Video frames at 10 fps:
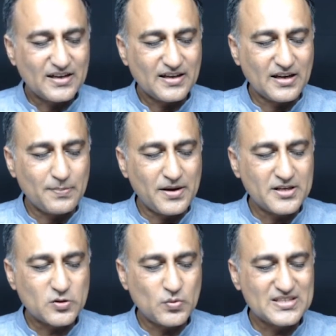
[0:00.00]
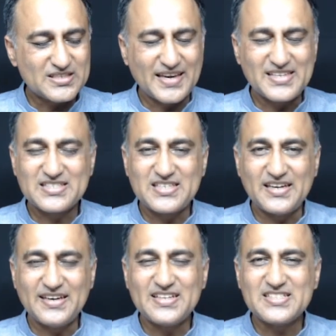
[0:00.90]
replaced with size T.
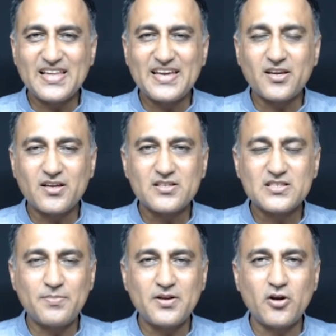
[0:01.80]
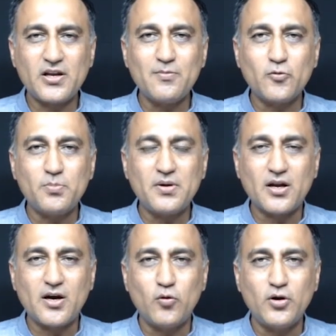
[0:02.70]
It is like somebody, your name could be
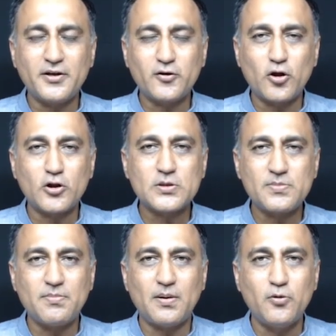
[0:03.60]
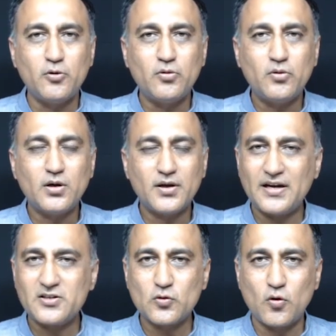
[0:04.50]
Rahul, it could also be Bablu
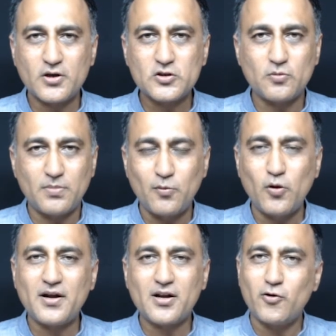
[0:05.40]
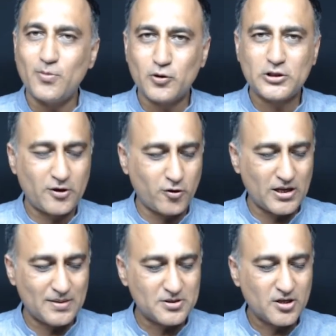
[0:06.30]
and so on. So Bablu and Rahul both are your
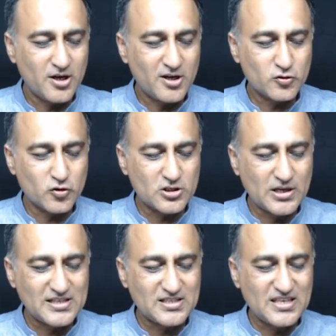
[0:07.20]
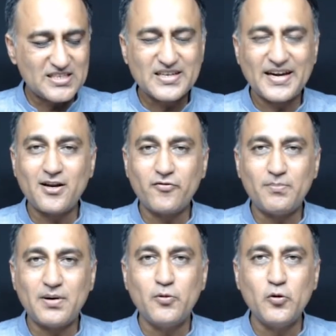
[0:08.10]
names. So size T is kind of a
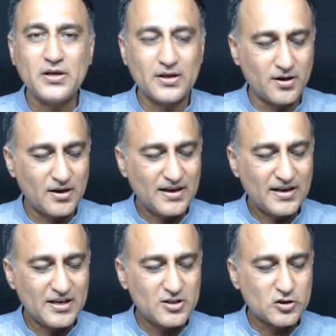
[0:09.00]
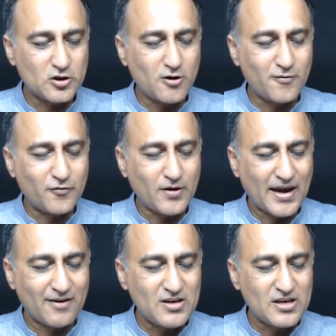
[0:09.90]
Bablu here. Instead of
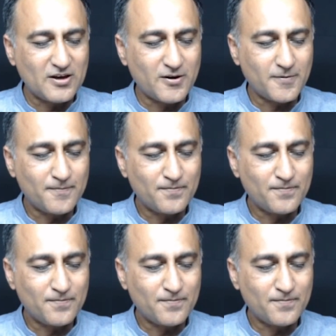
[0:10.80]
having here